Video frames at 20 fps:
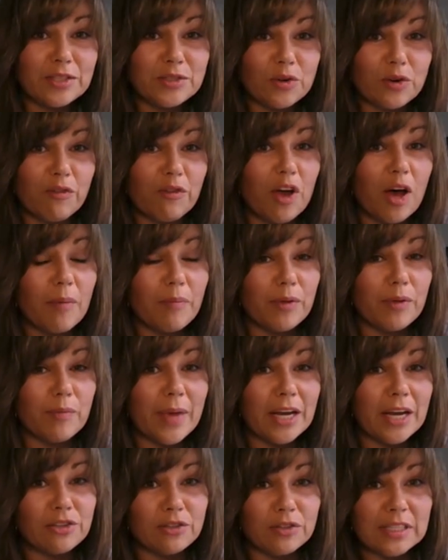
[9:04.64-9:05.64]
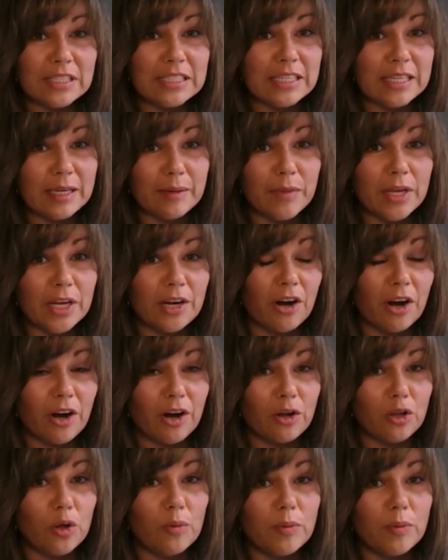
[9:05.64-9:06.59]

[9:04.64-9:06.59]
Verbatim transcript: a sort of complementary team in our